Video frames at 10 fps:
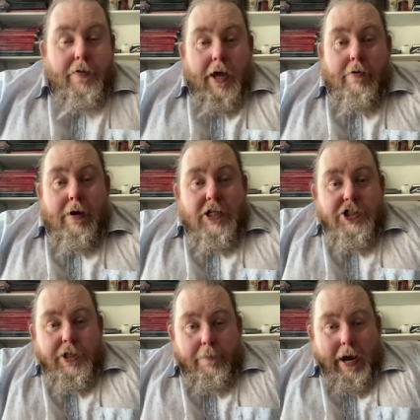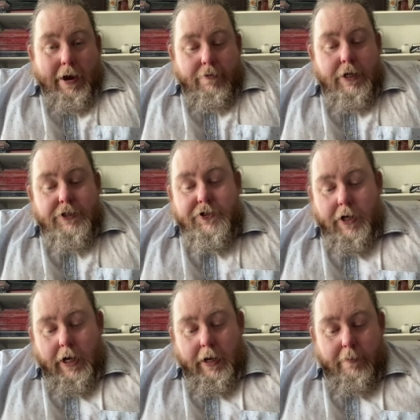they're actually the Paris
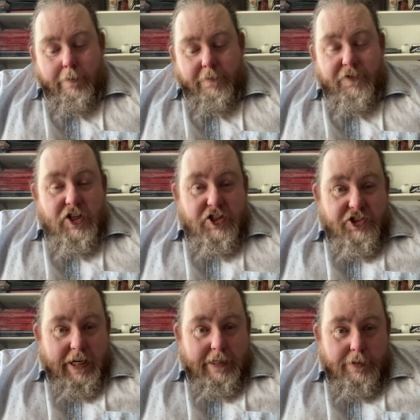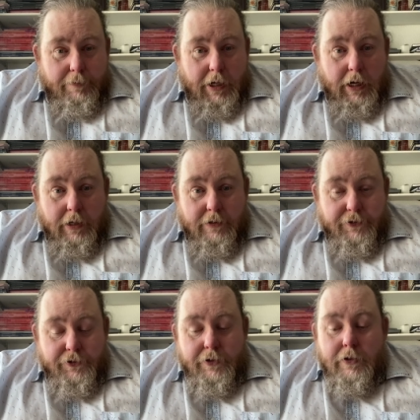first standard
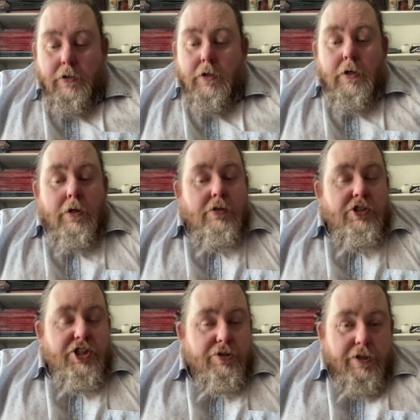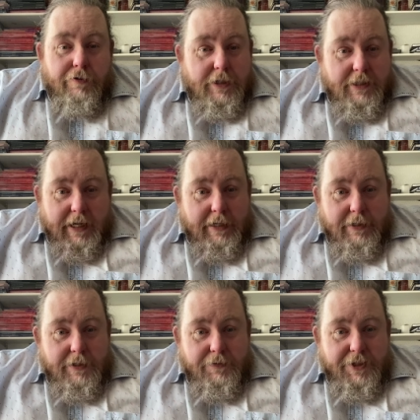marks. Two different
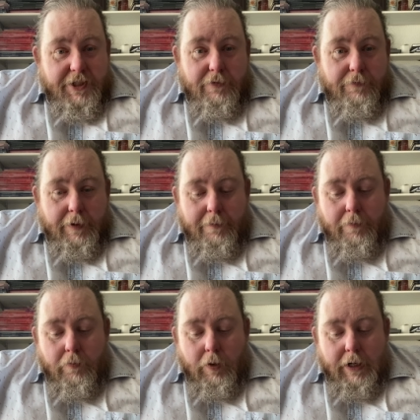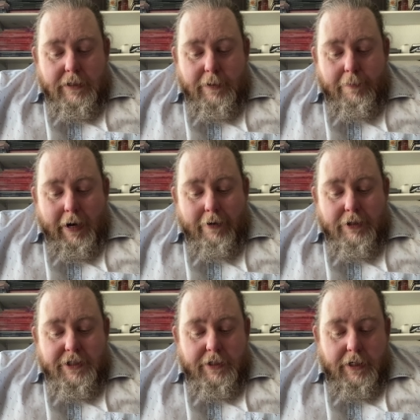standards of silver worked in
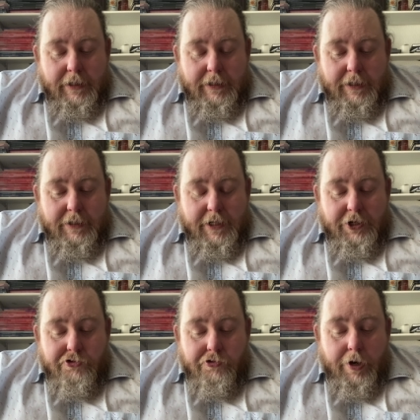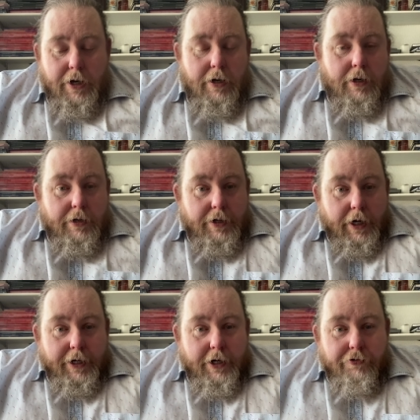Paris in the 19th century,
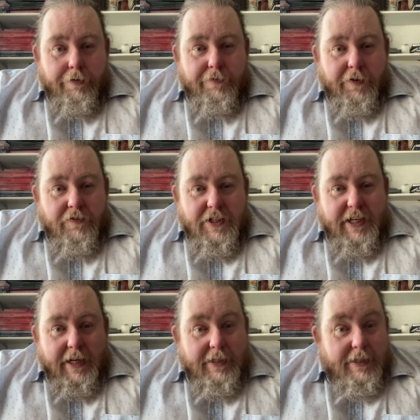950 standard